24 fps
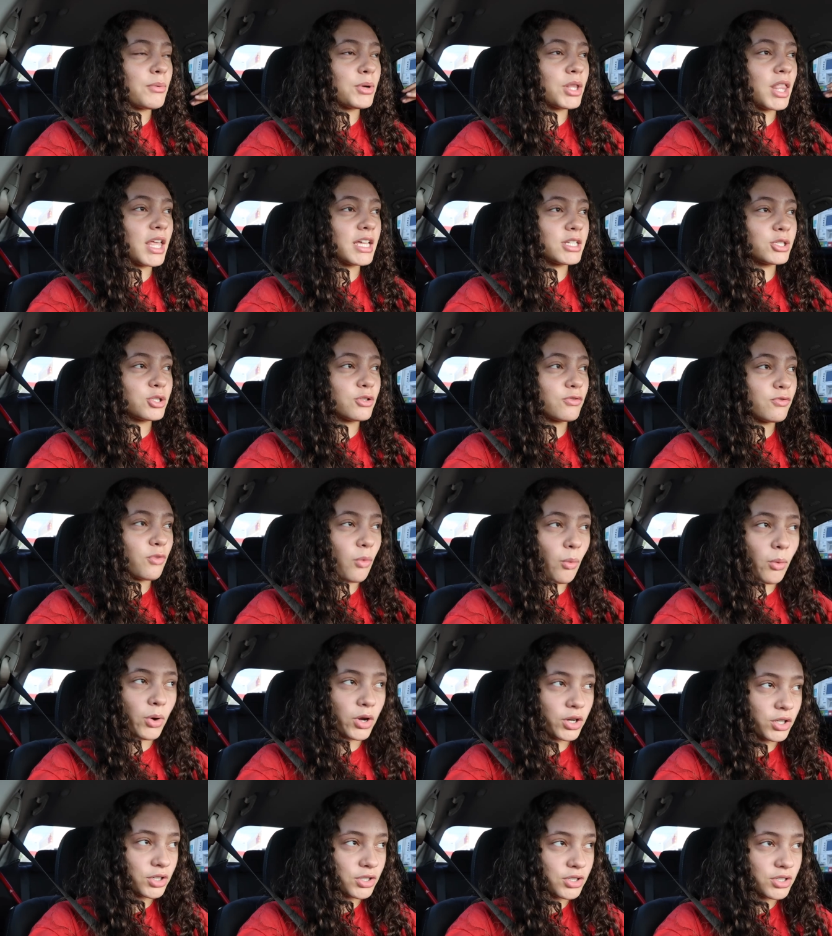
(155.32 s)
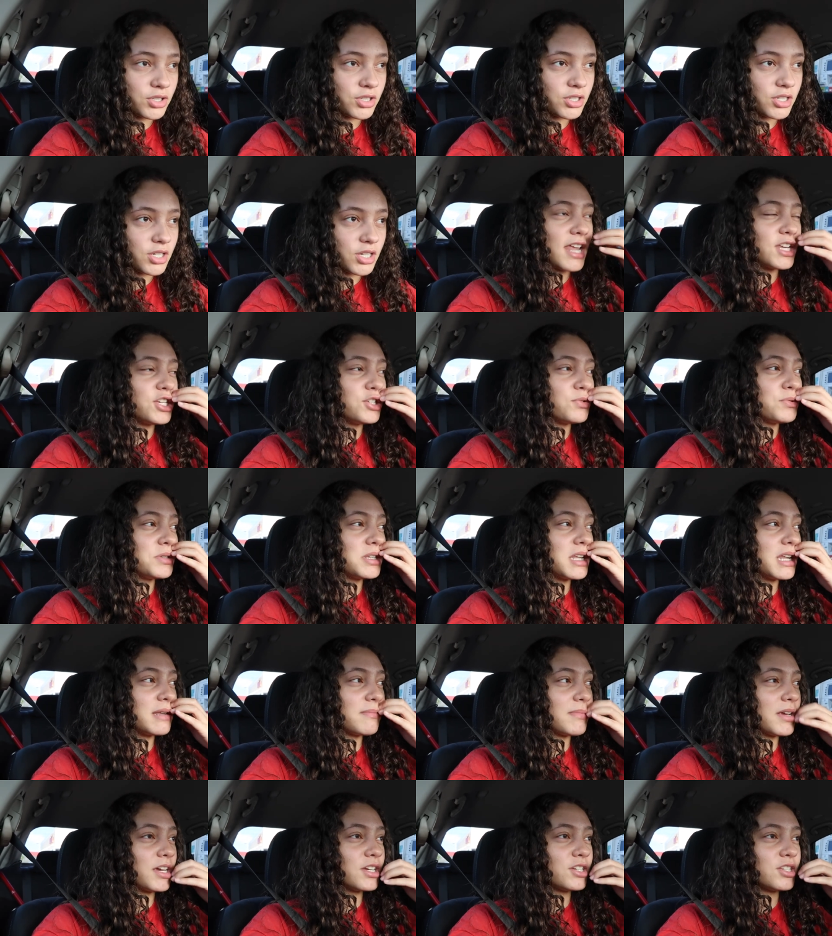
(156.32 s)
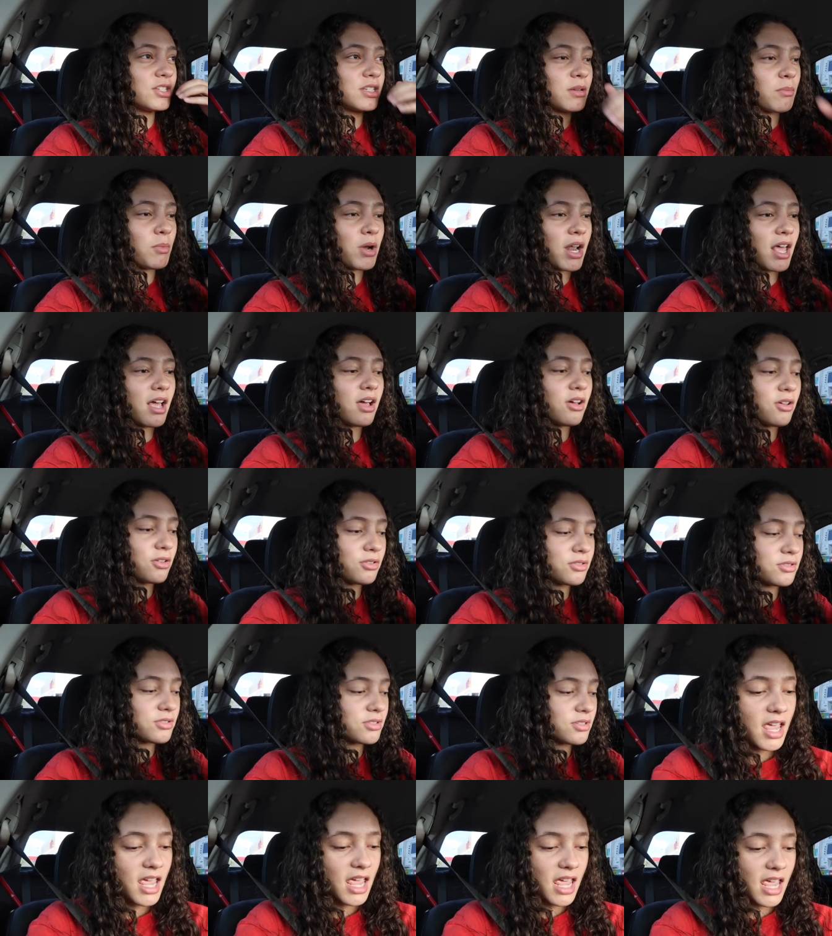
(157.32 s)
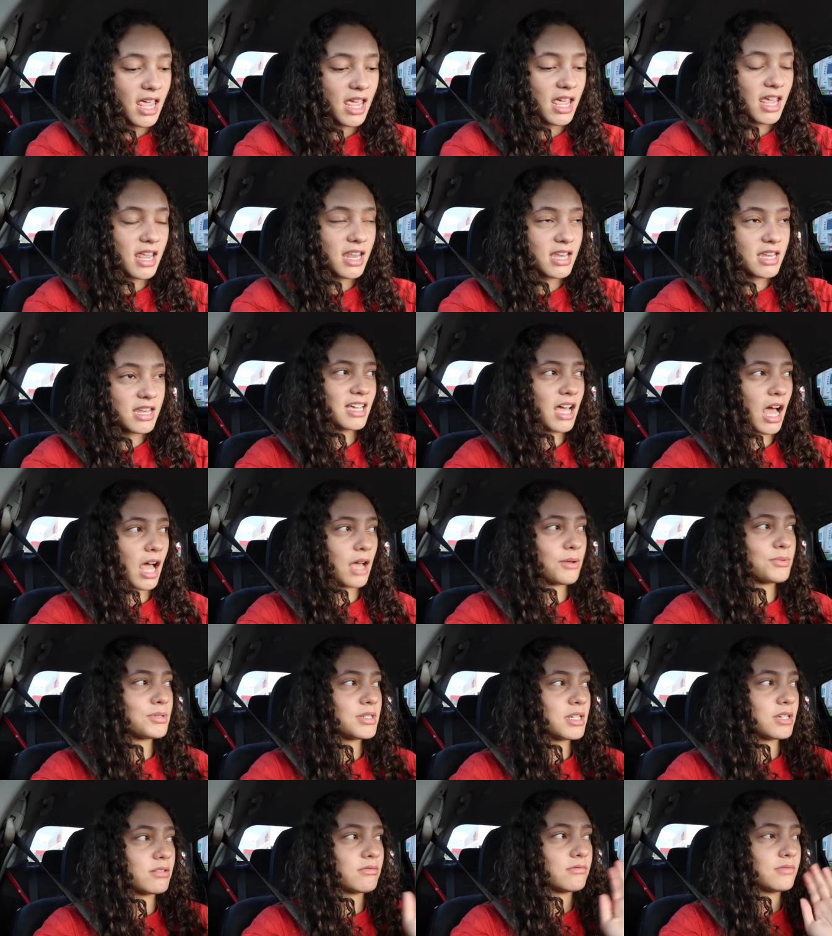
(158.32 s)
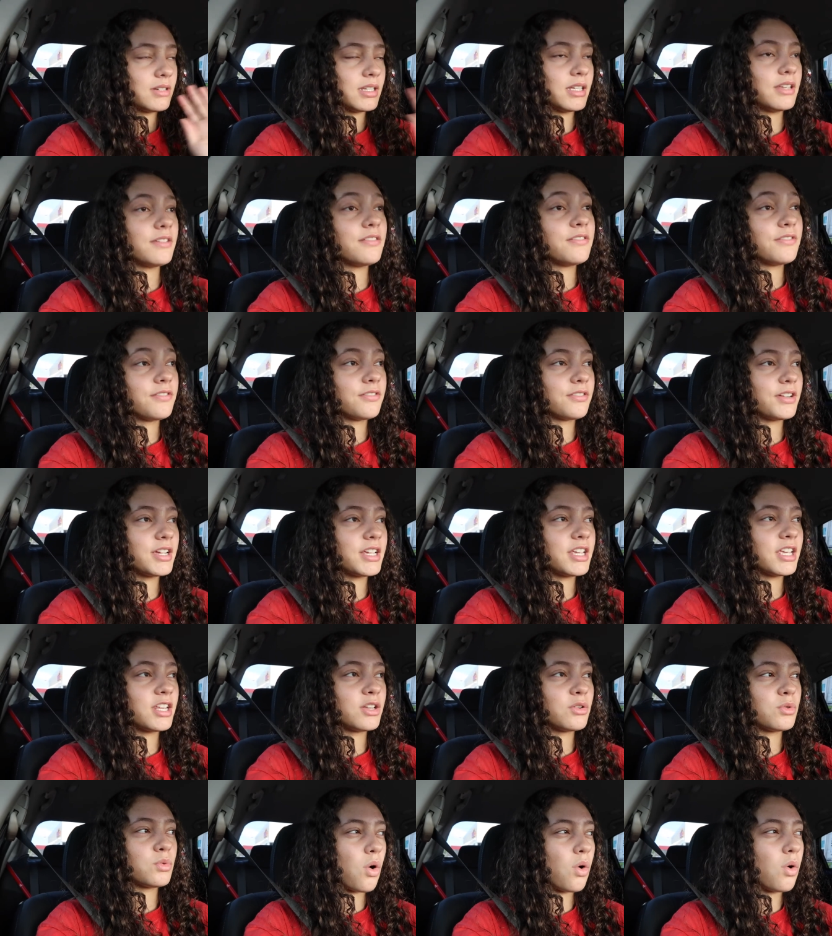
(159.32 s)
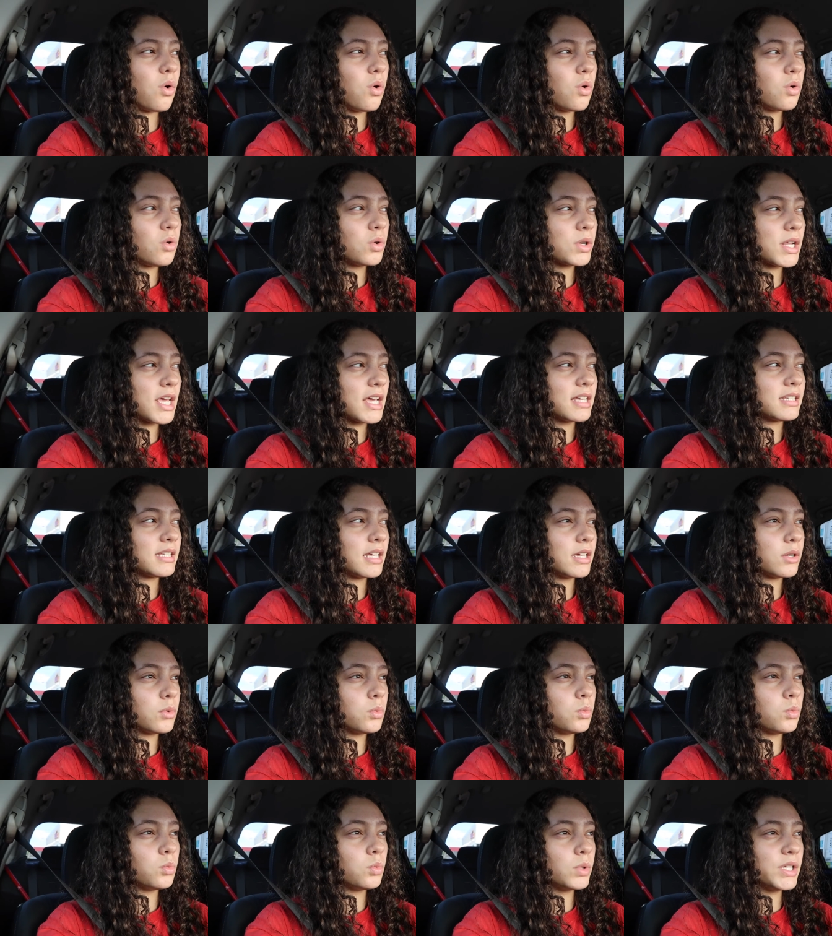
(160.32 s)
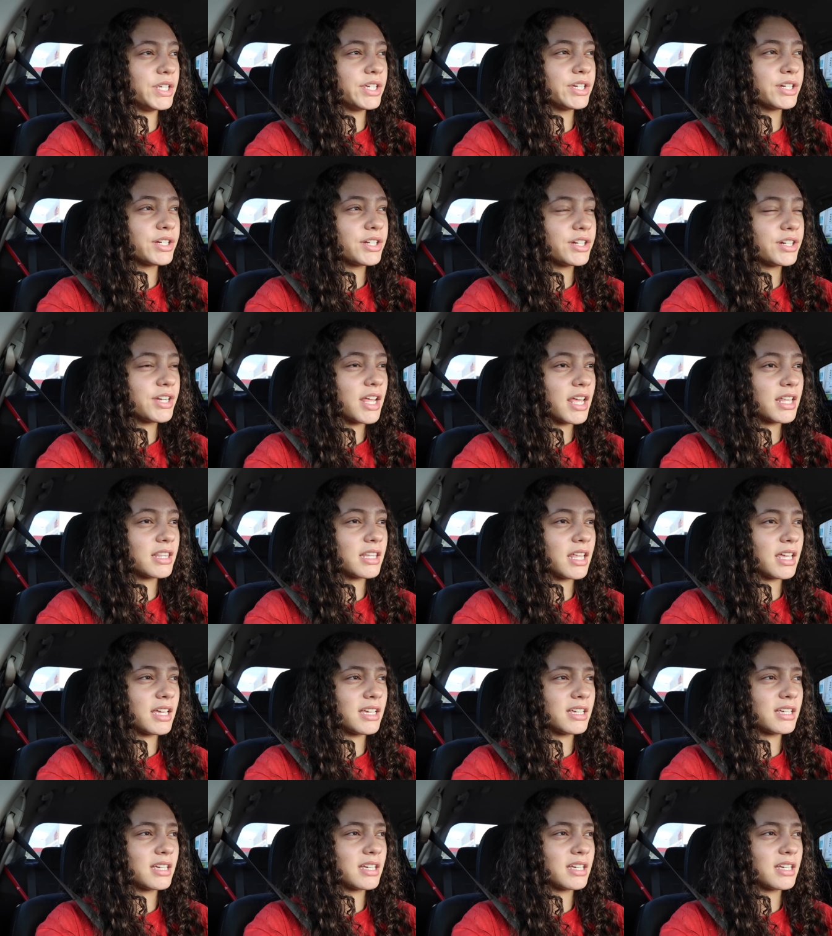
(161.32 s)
were like divorced and she was getting married to someone else. And guy was like really freaking old and like weird and like